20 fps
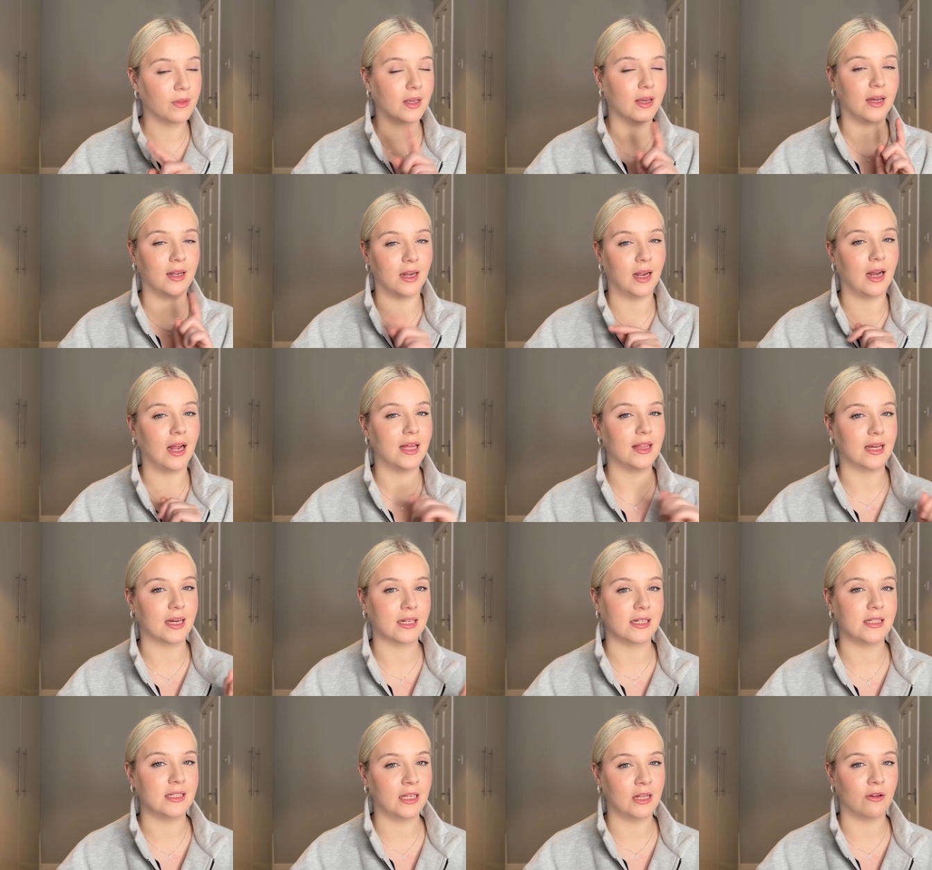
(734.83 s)
And I like that
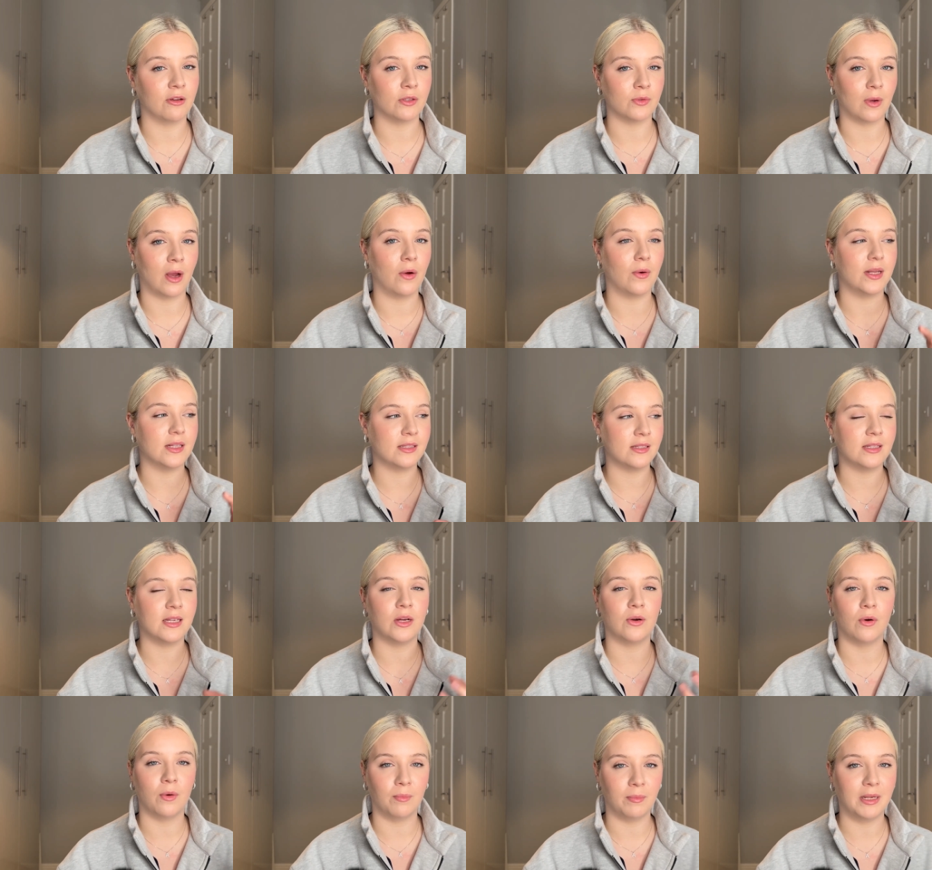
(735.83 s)
concealer as well. It's
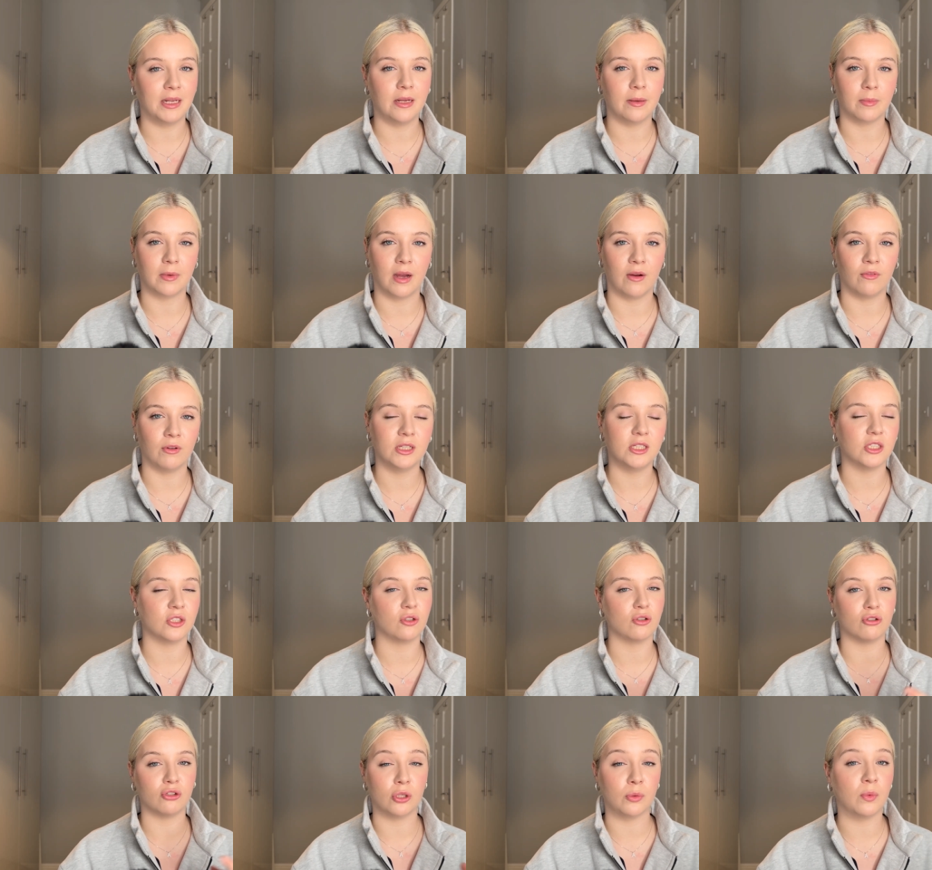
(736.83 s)
still medium coverage, it's
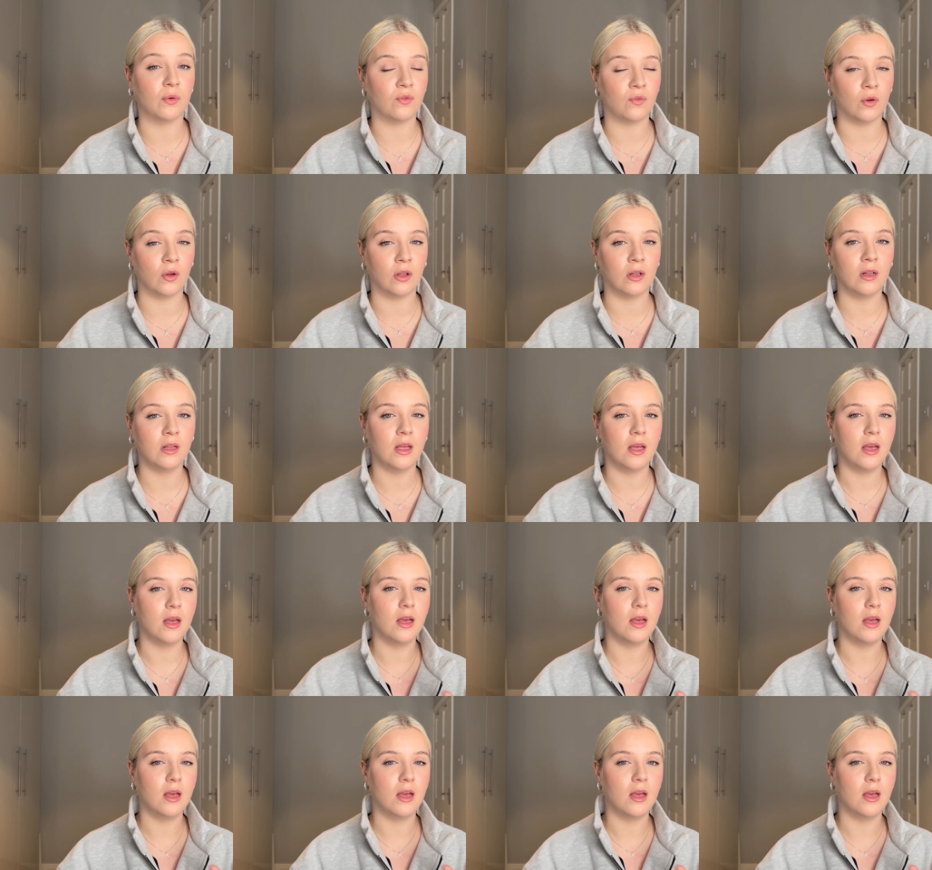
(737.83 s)
not super full,